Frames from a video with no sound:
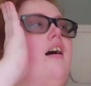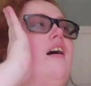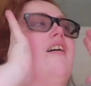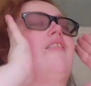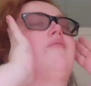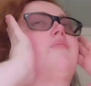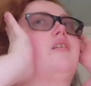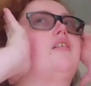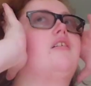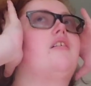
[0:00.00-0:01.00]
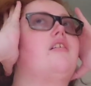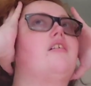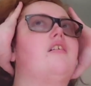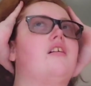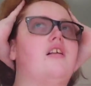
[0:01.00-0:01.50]
Um,
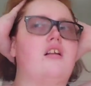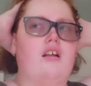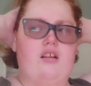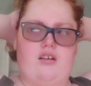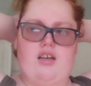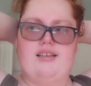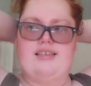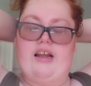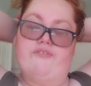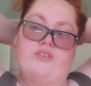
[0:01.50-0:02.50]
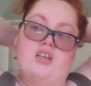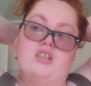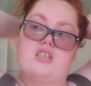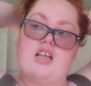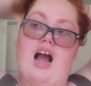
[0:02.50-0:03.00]
because at
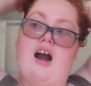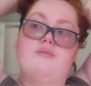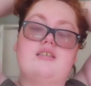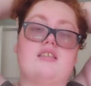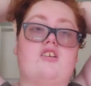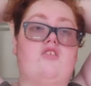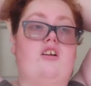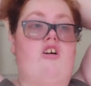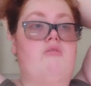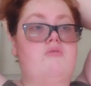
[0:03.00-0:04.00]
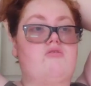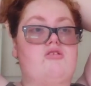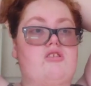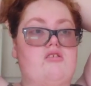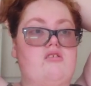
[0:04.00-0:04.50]
first, I was literally
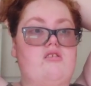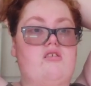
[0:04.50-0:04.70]
almost